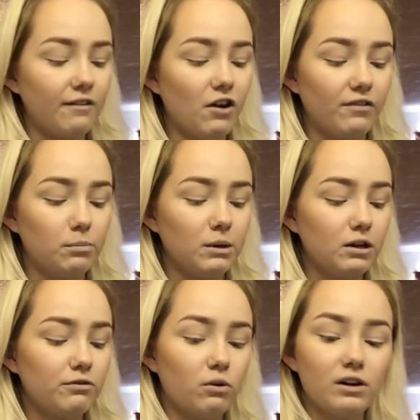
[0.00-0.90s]
If you have a
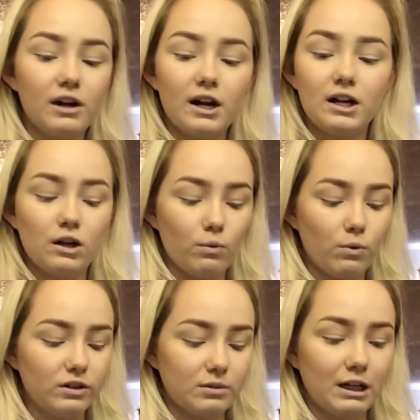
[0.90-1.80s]
bigger forehead and you
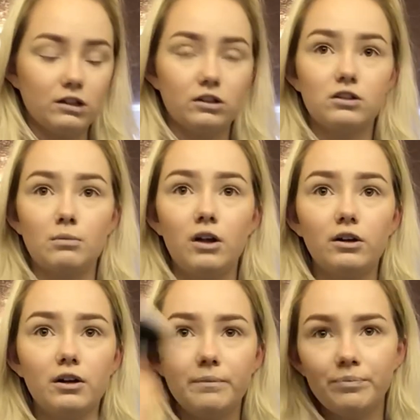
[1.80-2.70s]
want to make it look
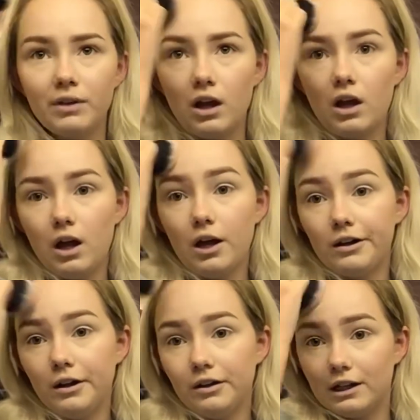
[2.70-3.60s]
smaller,
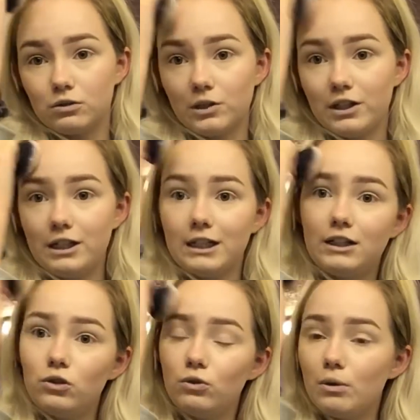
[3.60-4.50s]
that's where you
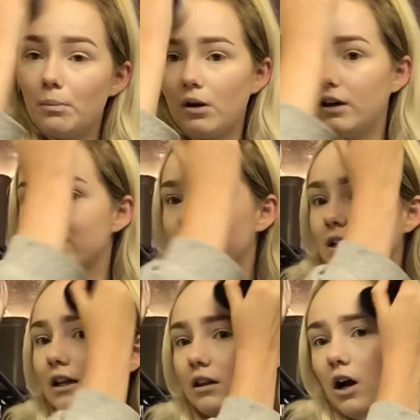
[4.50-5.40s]
do the
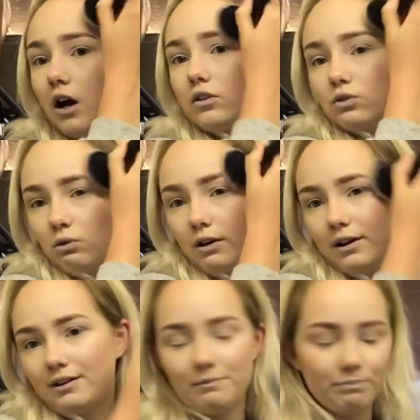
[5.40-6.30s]
bronzing and the contouring.